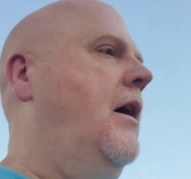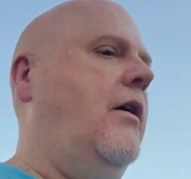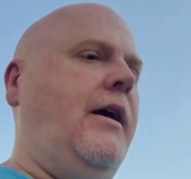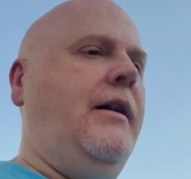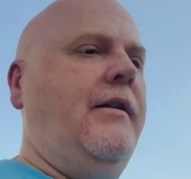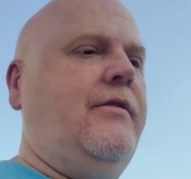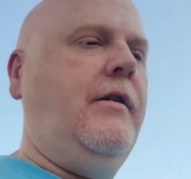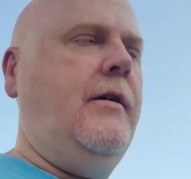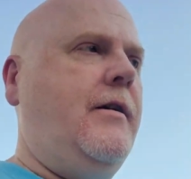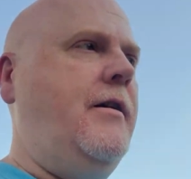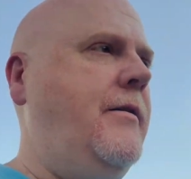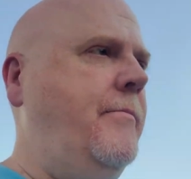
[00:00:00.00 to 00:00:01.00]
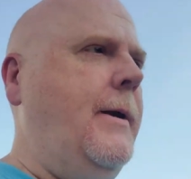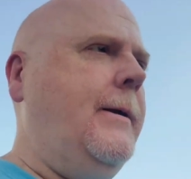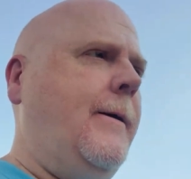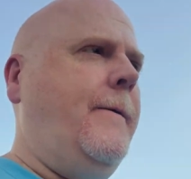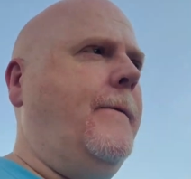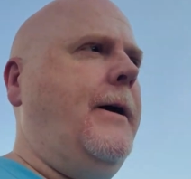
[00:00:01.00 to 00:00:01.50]
All right, let's uh,
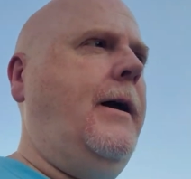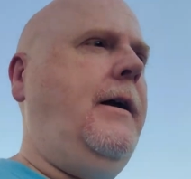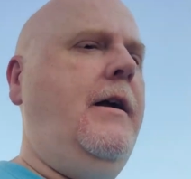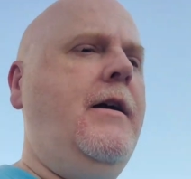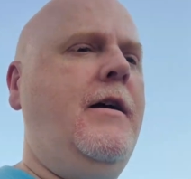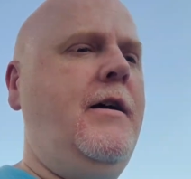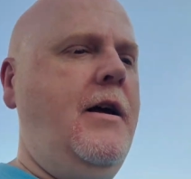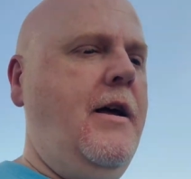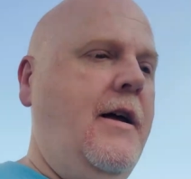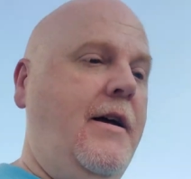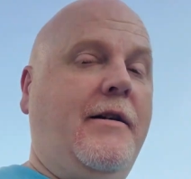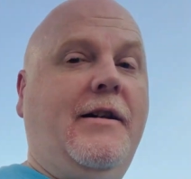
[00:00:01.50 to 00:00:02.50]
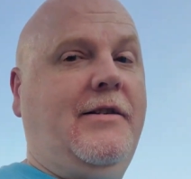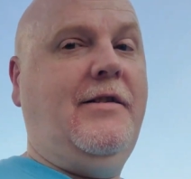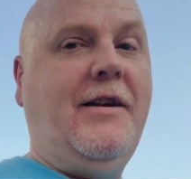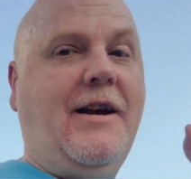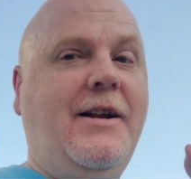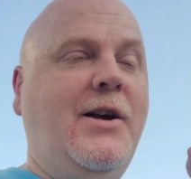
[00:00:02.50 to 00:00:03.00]
make our way like I
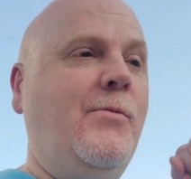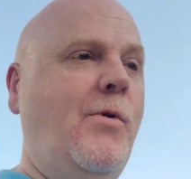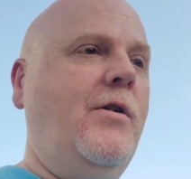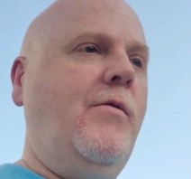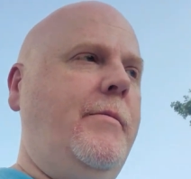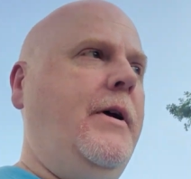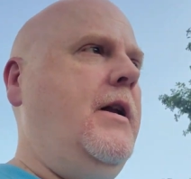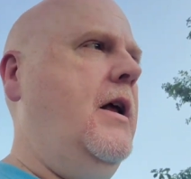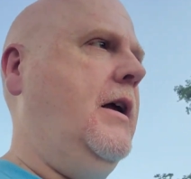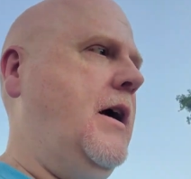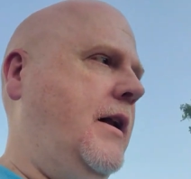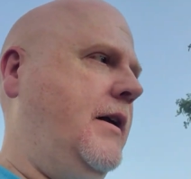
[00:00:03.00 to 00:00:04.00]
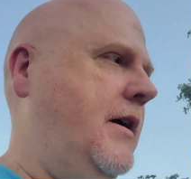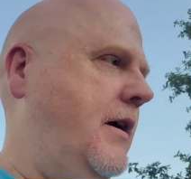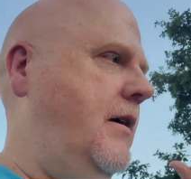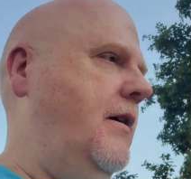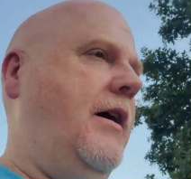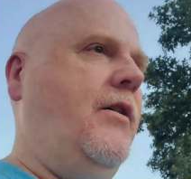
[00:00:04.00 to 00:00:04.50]
said, you got to get a Wonder Woman, you got to
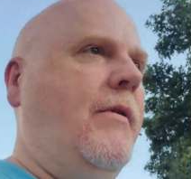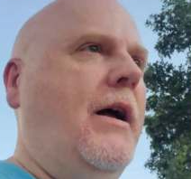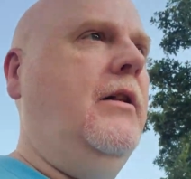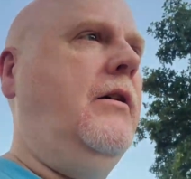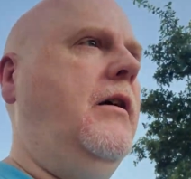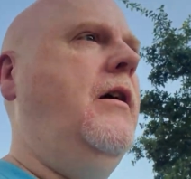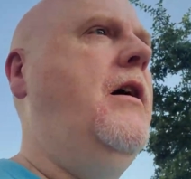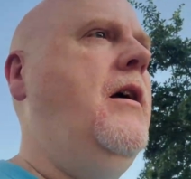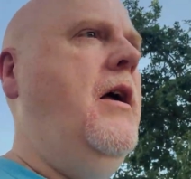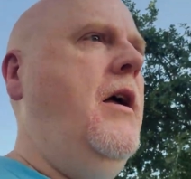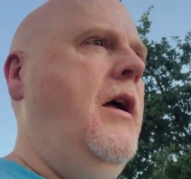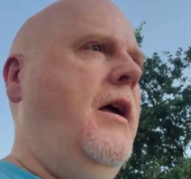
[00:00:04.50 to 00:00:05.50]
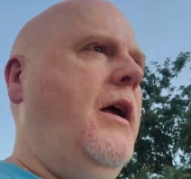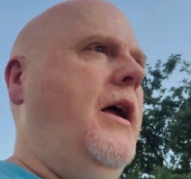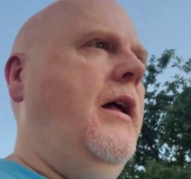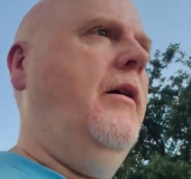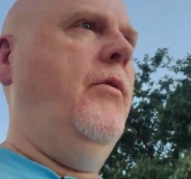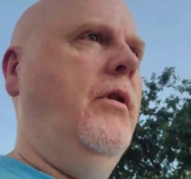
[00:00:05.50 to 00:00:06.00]
get Iron Rattler,
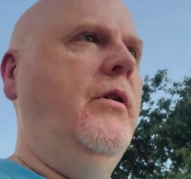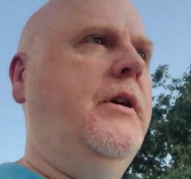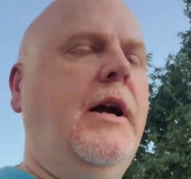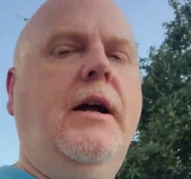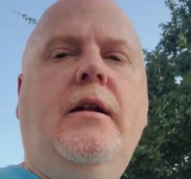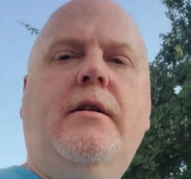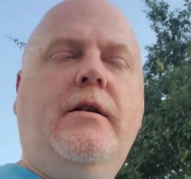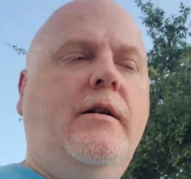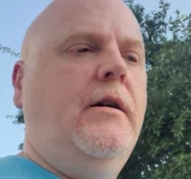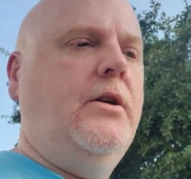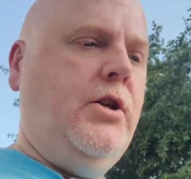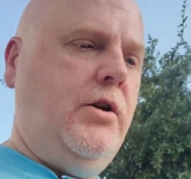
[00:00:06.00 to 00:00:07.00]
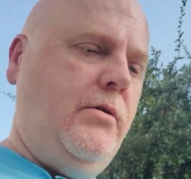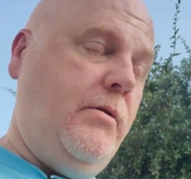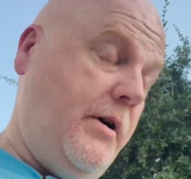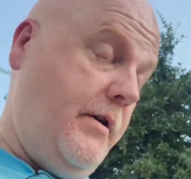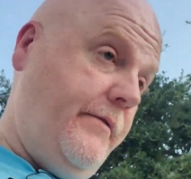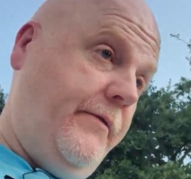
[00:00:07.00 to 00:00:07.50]
and I want to look at the queue
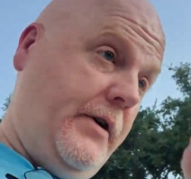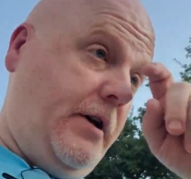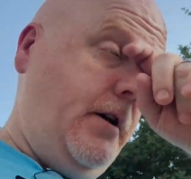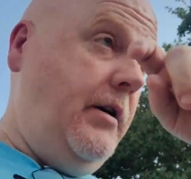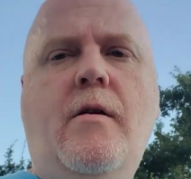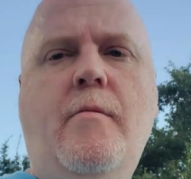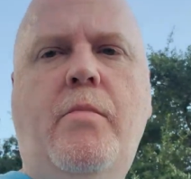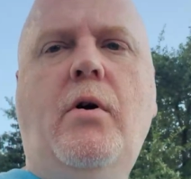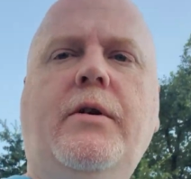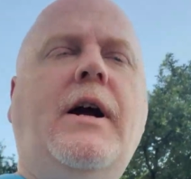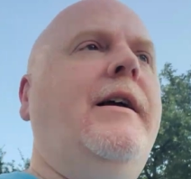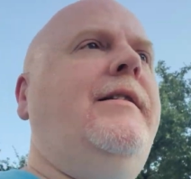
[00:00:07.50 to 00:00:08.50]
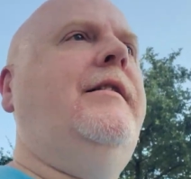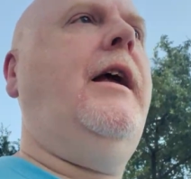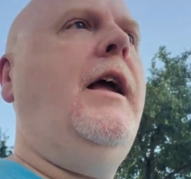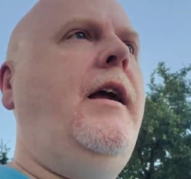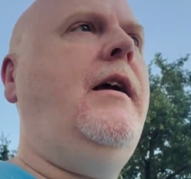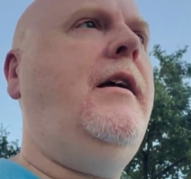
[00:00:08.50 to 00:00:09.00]
of uh,
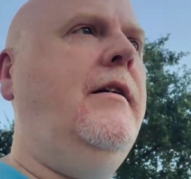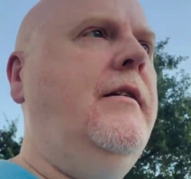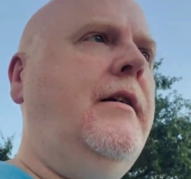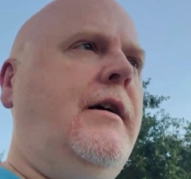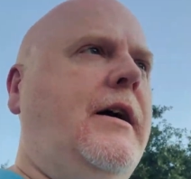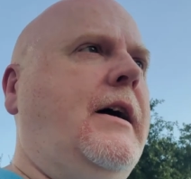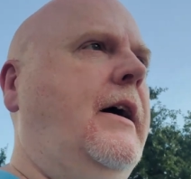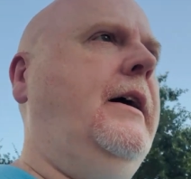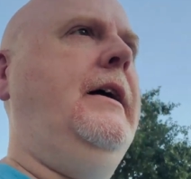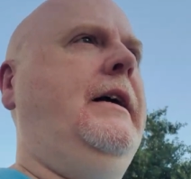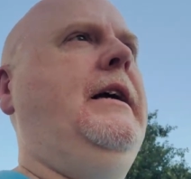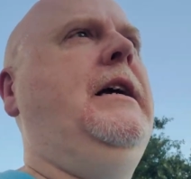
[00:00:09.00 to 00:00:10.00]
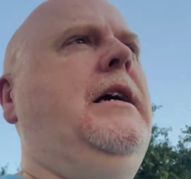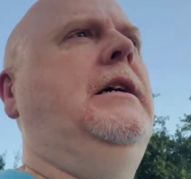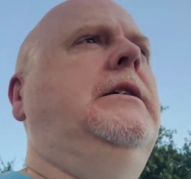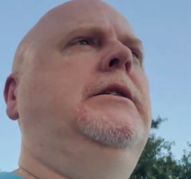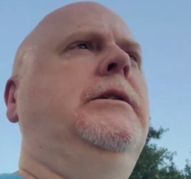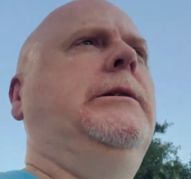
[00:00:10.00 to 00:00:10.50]
Poltergeist, and I
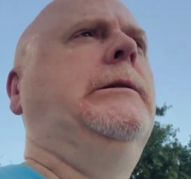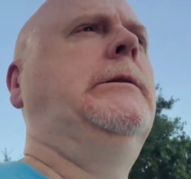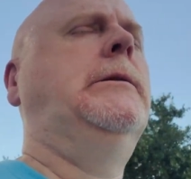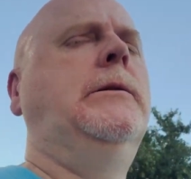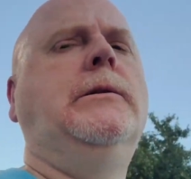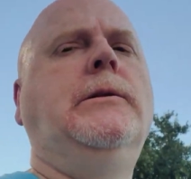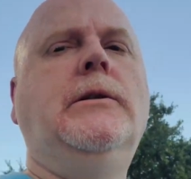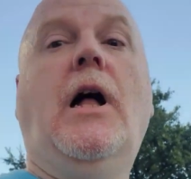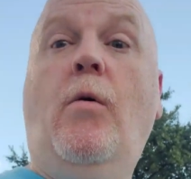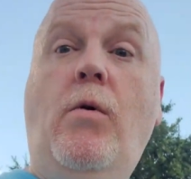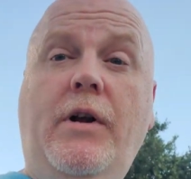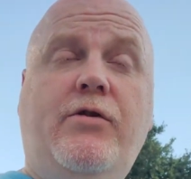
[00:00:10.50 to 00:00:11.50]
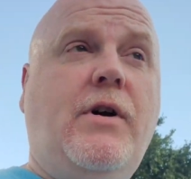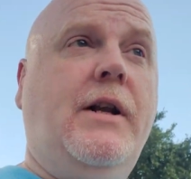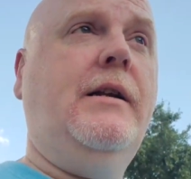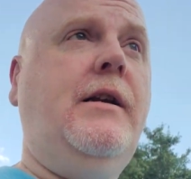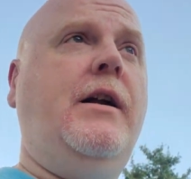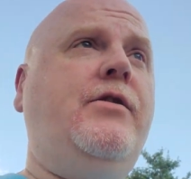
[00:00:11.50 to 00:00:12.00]
I want to try
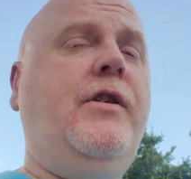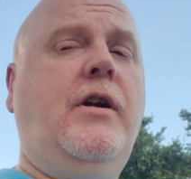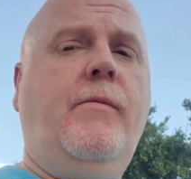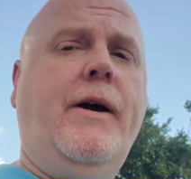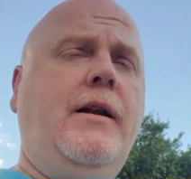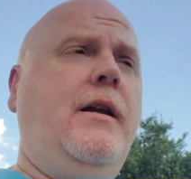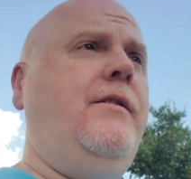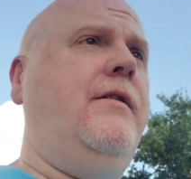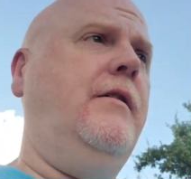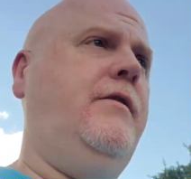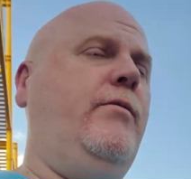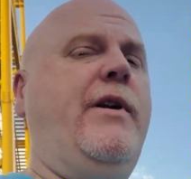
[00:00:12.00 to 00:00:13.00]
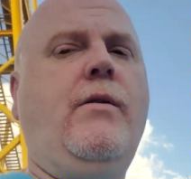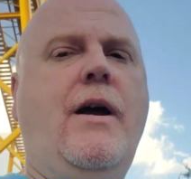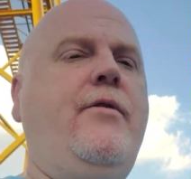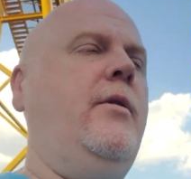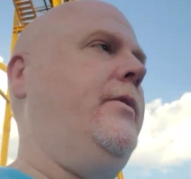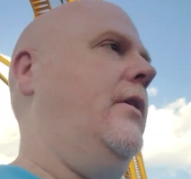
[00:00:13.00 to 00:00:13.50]
to catch the Awakening since we don't
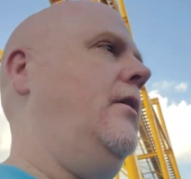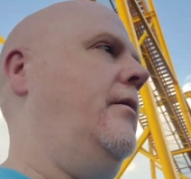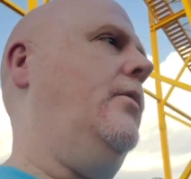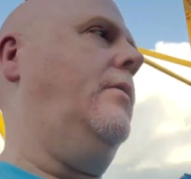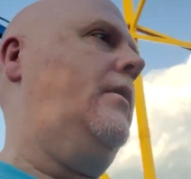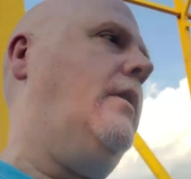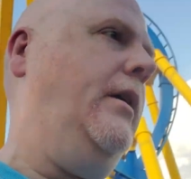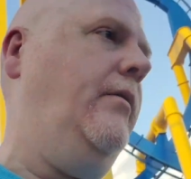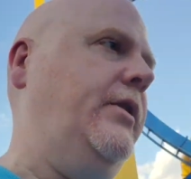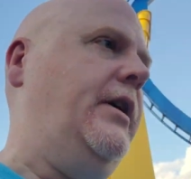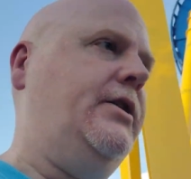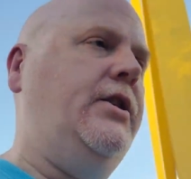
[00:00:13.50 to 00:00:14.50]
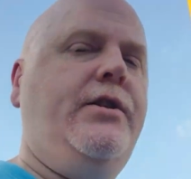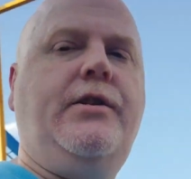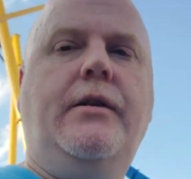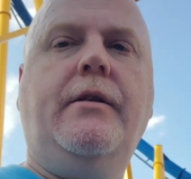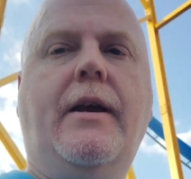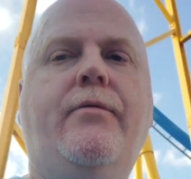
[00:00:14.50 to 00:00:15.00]
have it up there anymore over Texas,
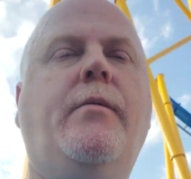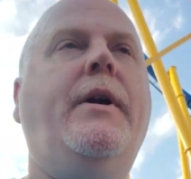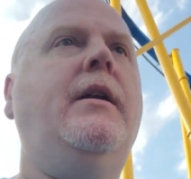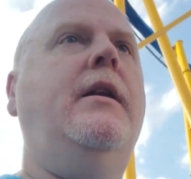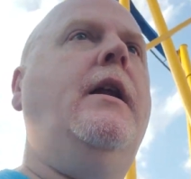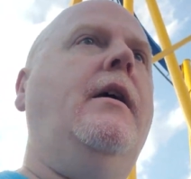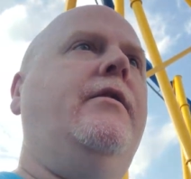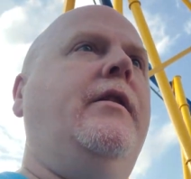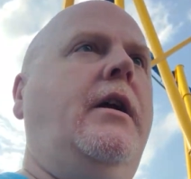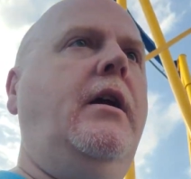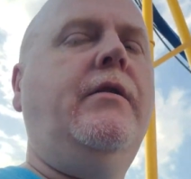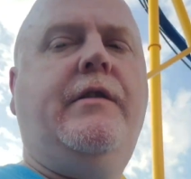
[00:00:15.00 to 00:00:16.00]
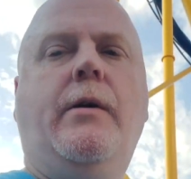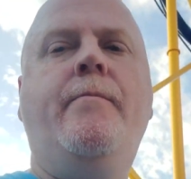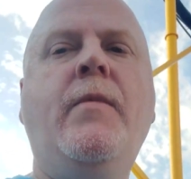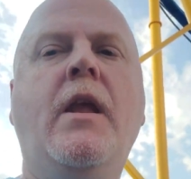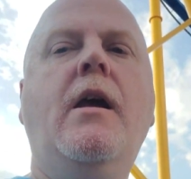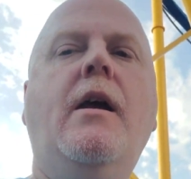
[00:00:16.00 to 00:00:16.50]
and they have the Awakening now here, so
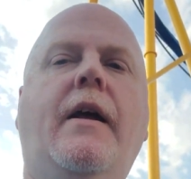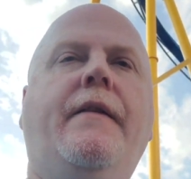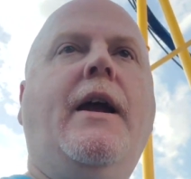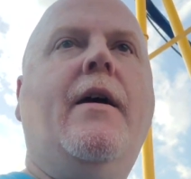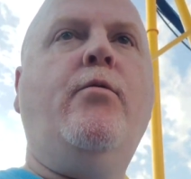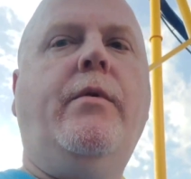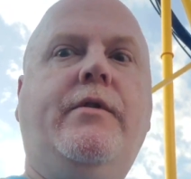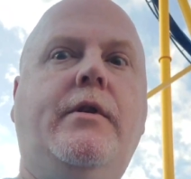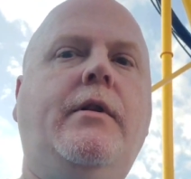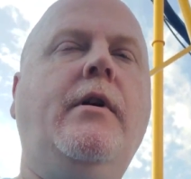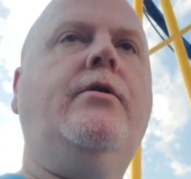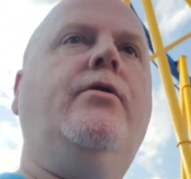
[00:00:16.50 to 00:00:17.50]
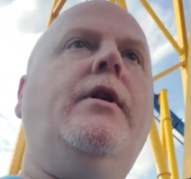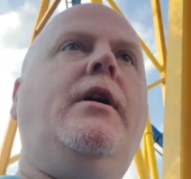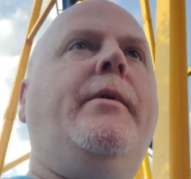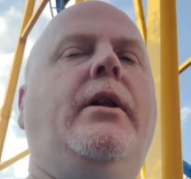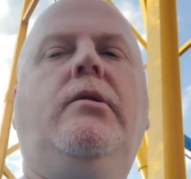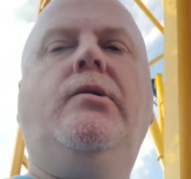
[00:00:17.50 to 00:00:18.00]
and they have it with Doctor
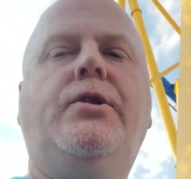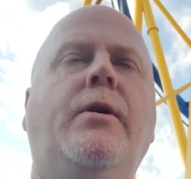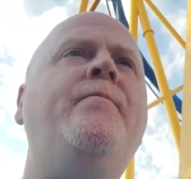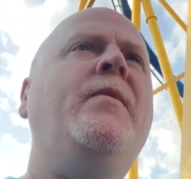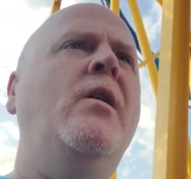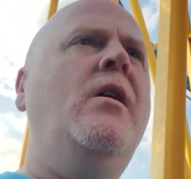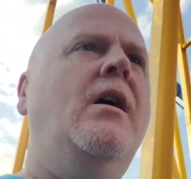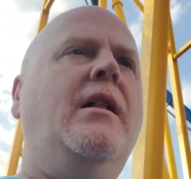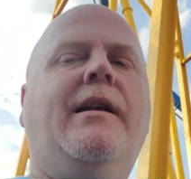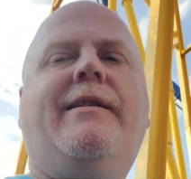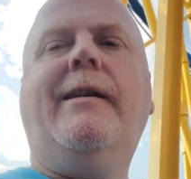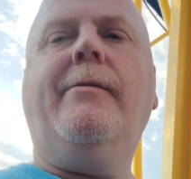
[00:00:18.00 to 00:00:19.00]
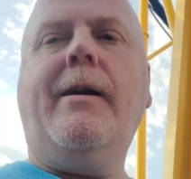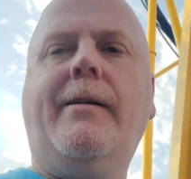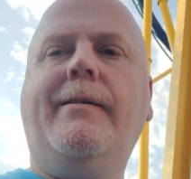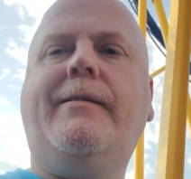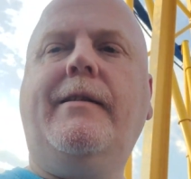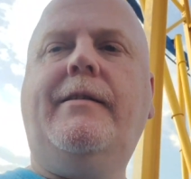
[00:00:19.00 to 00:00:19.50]
Diabolical. So let's get around
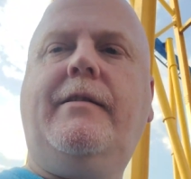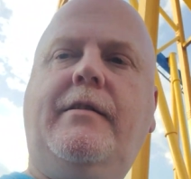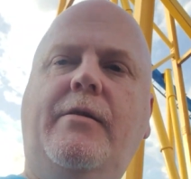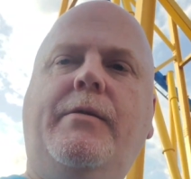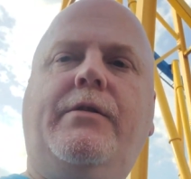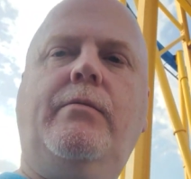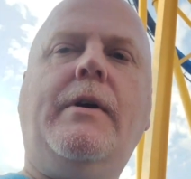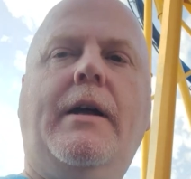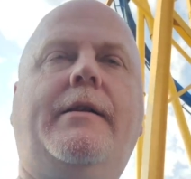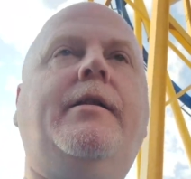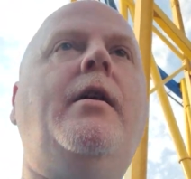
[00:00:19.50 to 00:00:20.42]
and see see what's what.